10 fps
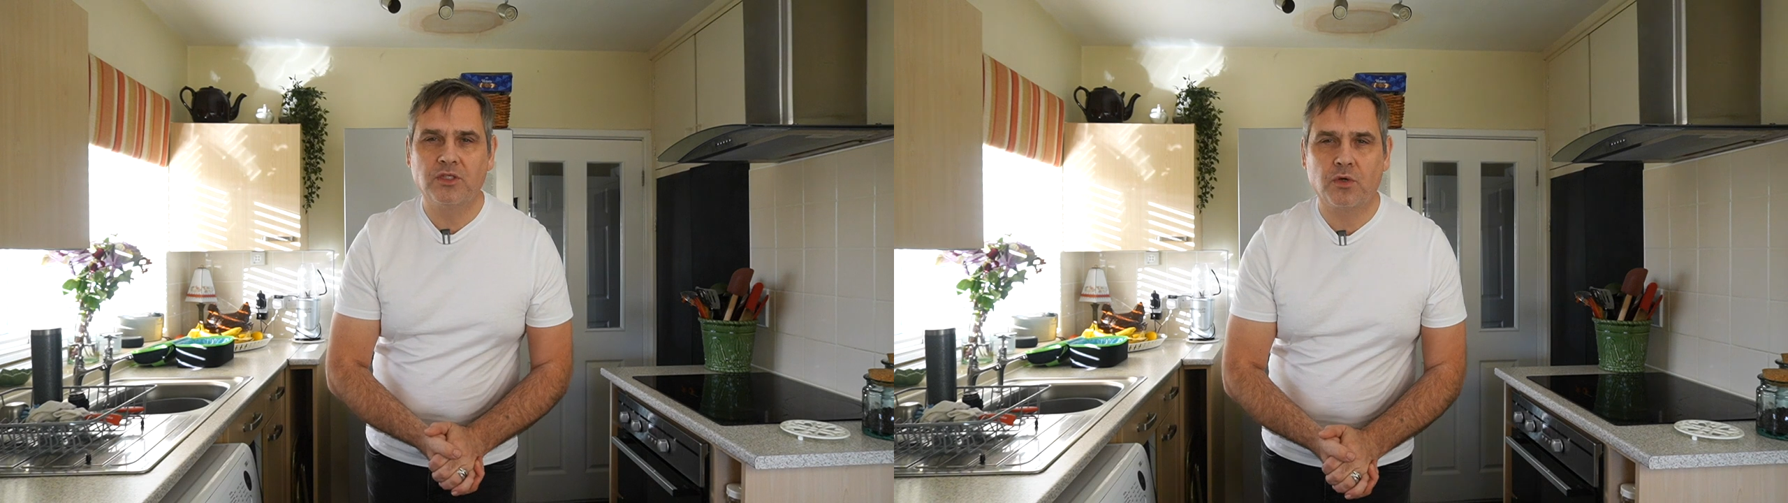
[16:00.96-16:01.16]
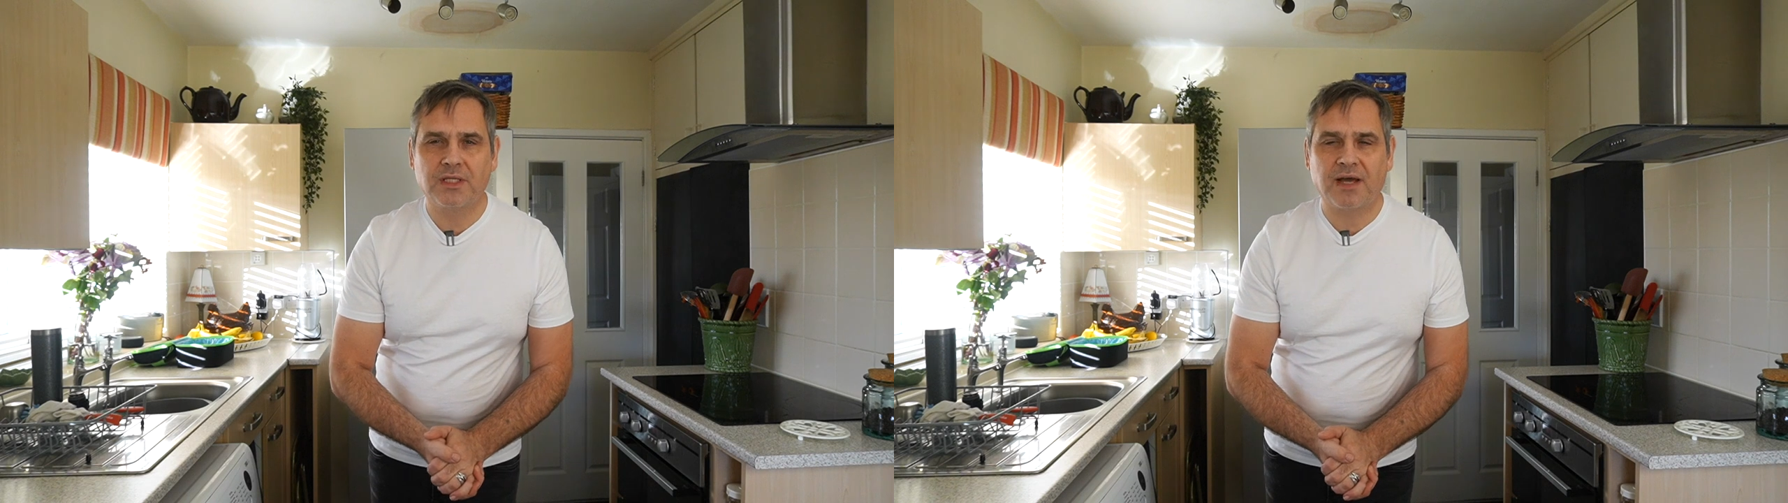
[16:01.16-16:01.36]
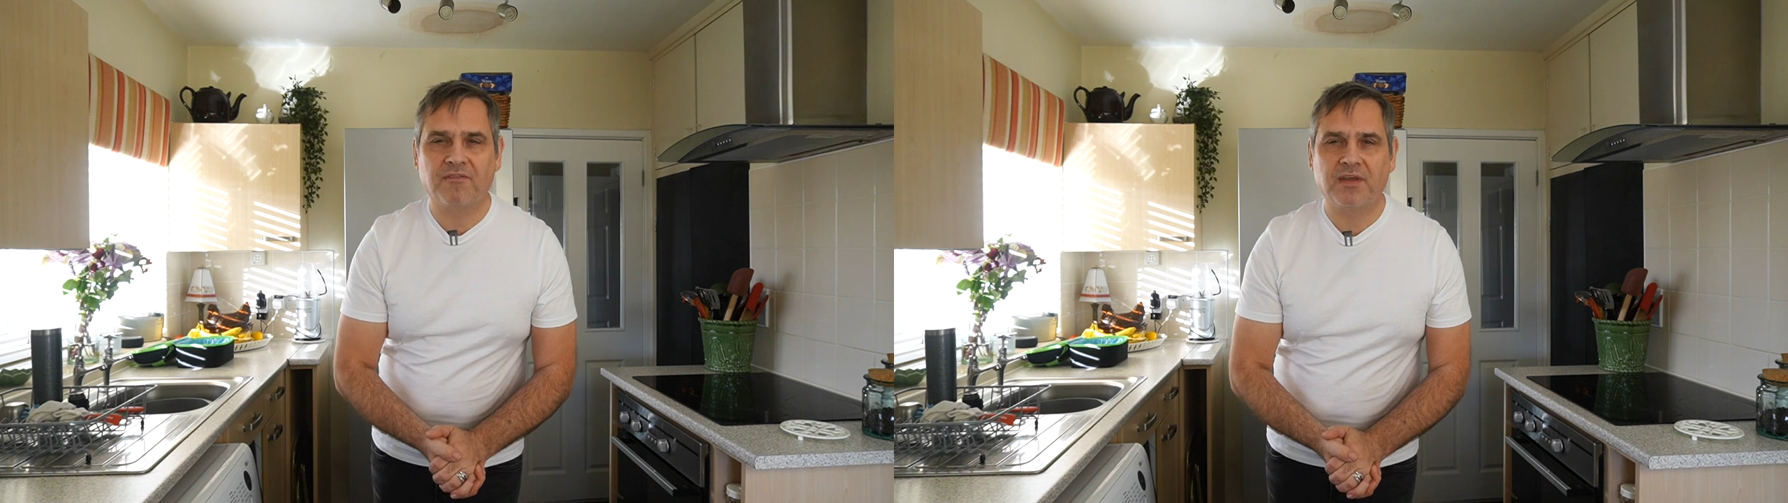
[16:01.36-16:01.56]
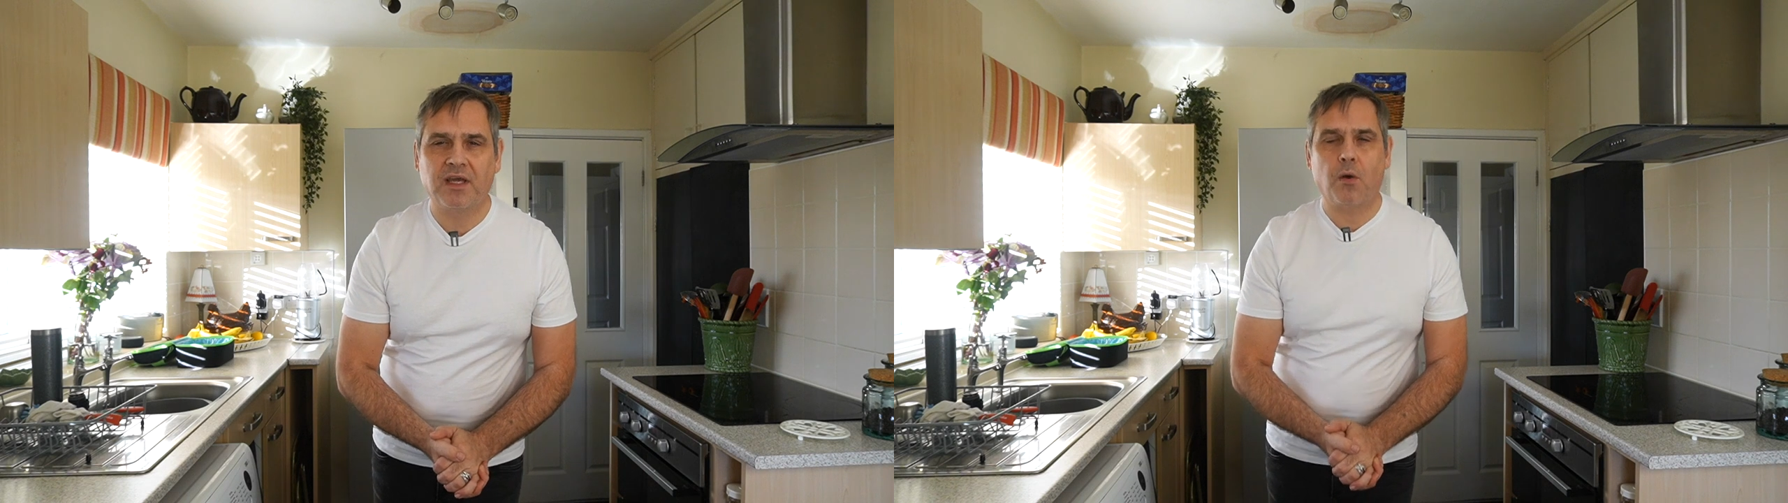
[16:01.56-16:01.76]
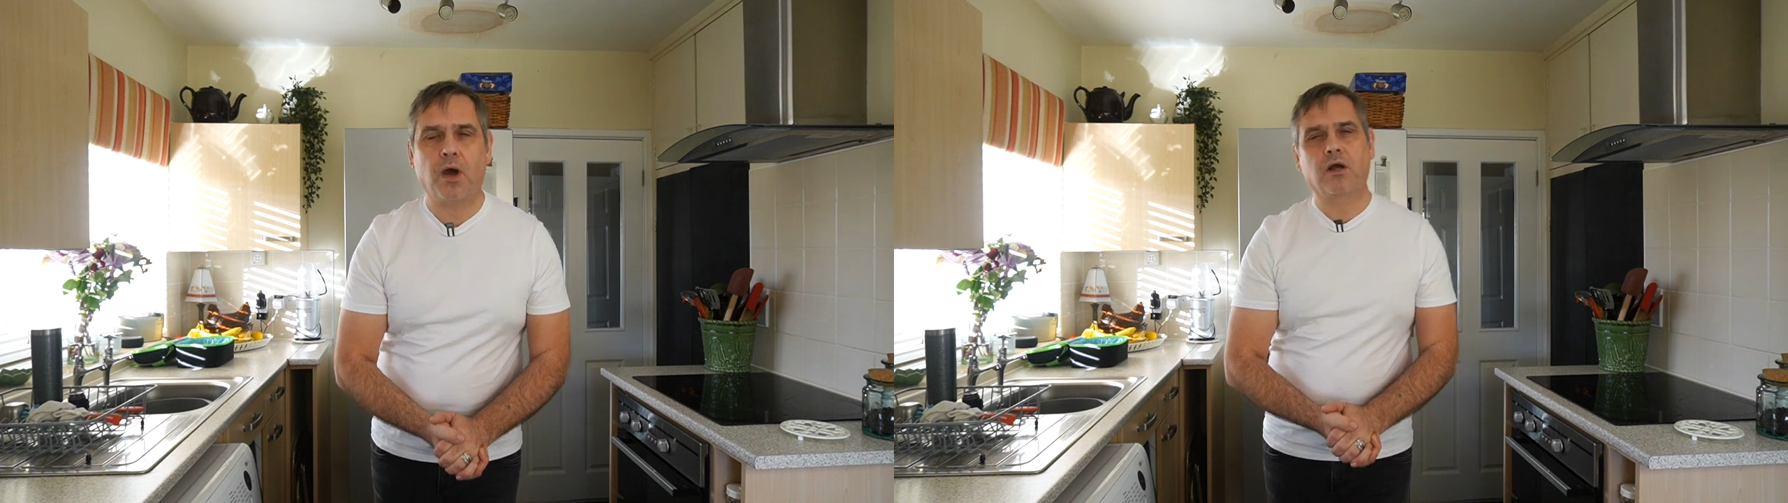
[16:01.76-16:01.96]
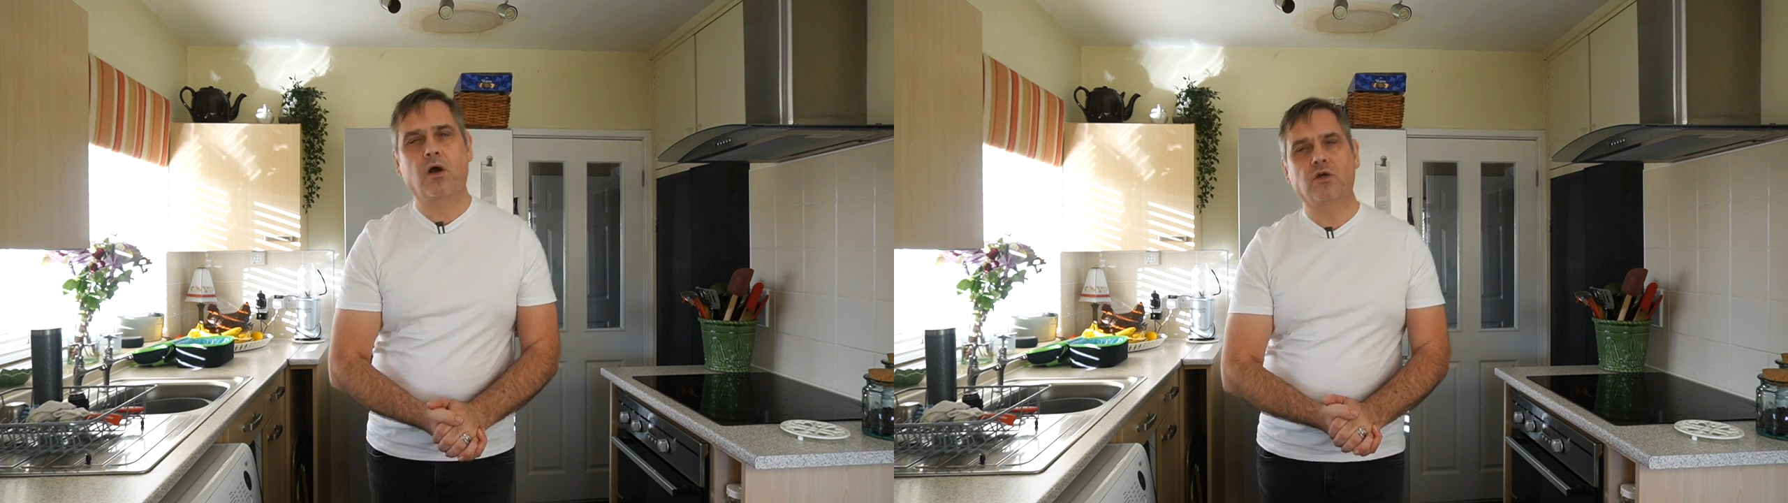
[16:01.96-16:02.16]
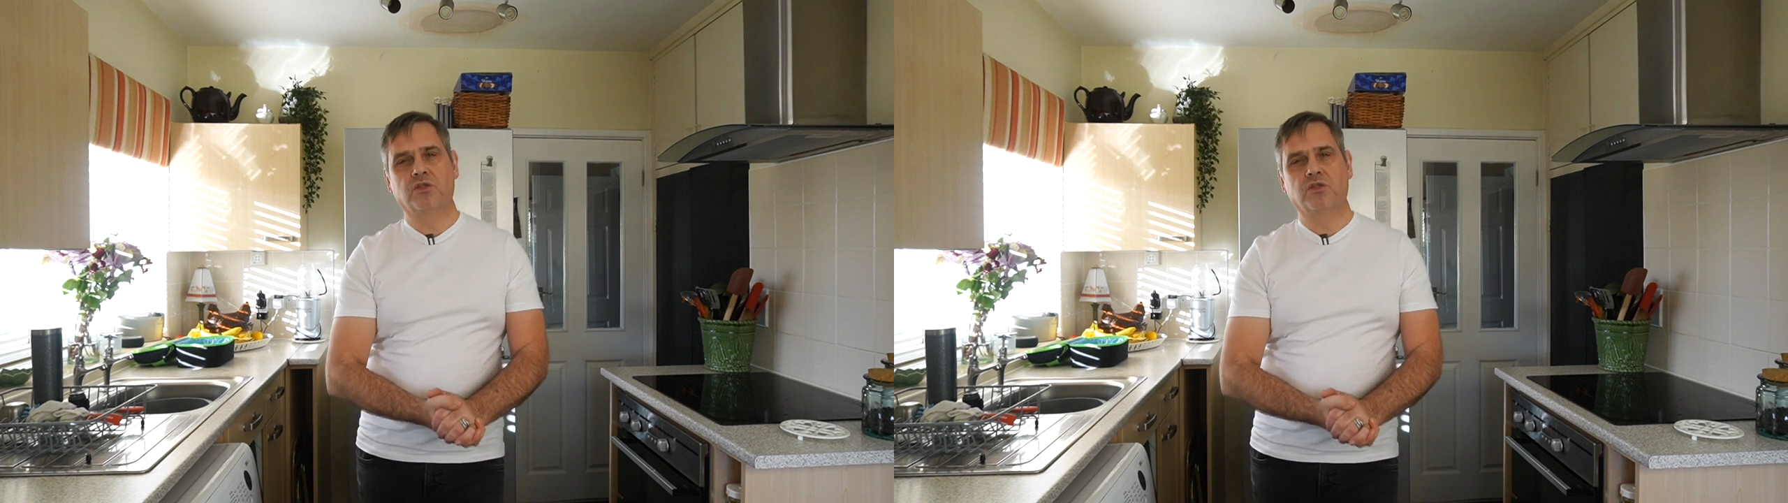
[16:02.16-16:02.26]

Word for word: enjoyed that video and got